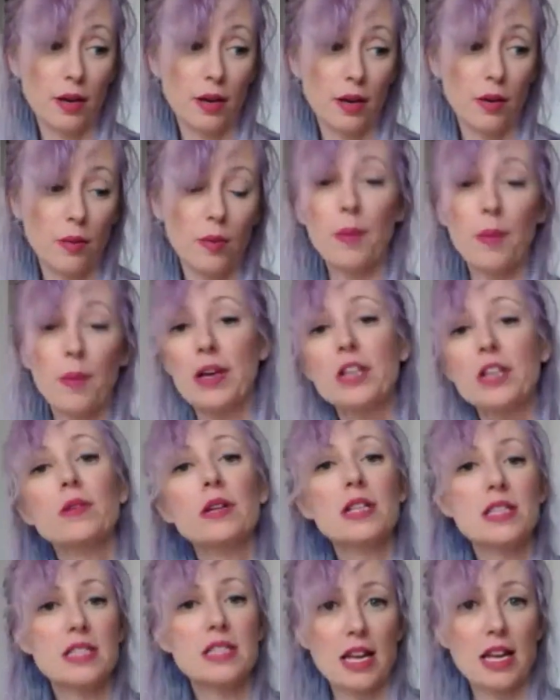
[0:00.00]
we went to an
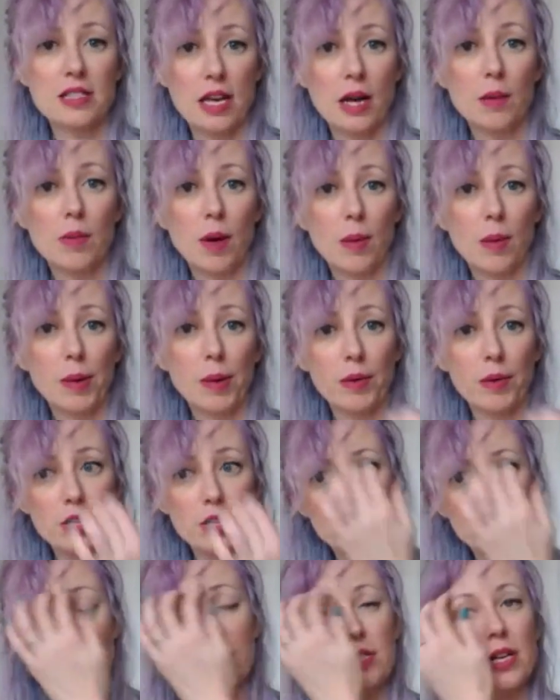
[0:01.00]
estate sale while we were in
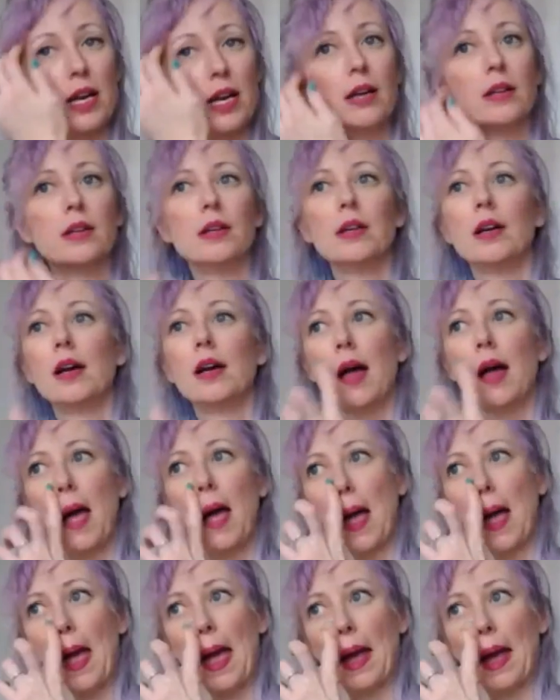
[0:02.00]
Georgia.
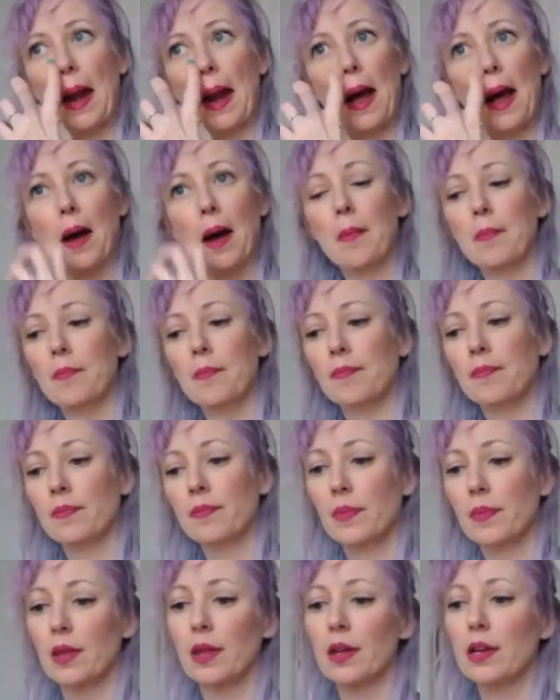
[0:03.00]
And
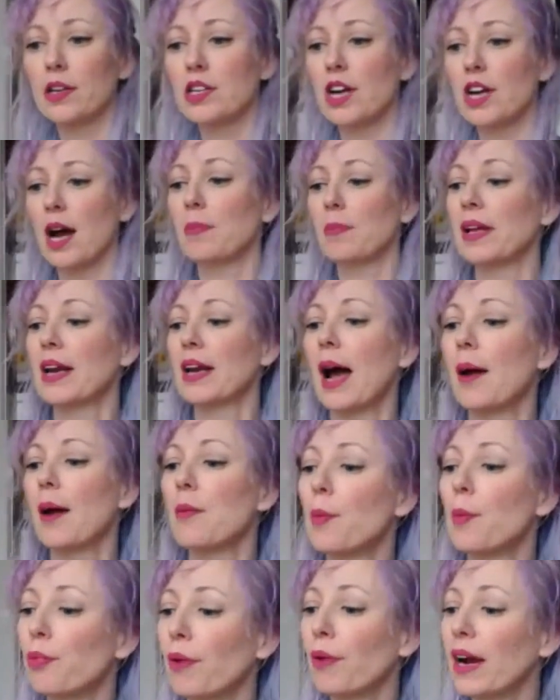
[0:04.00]
Joplin, I
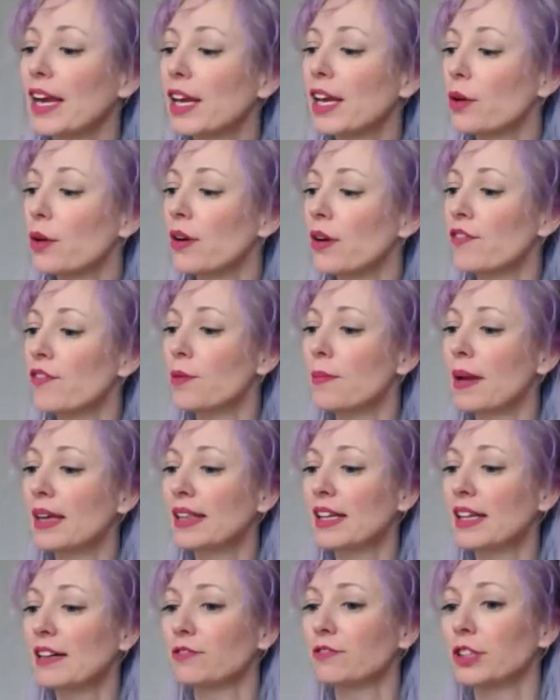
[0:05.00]
will break you if you make
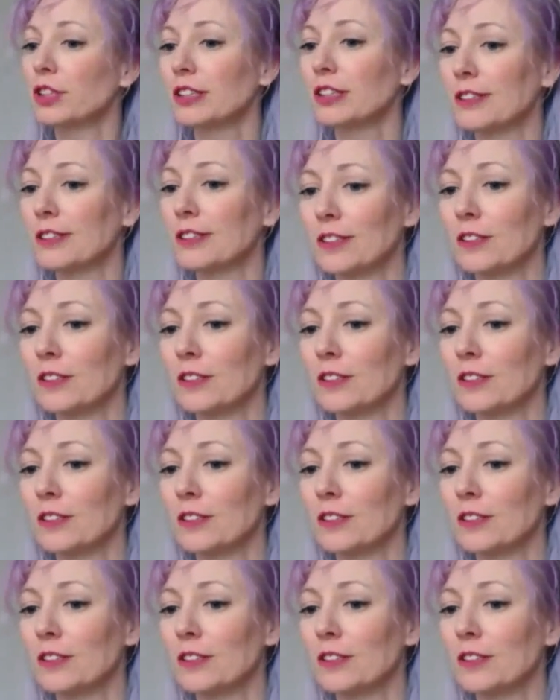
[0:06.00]
that fall again.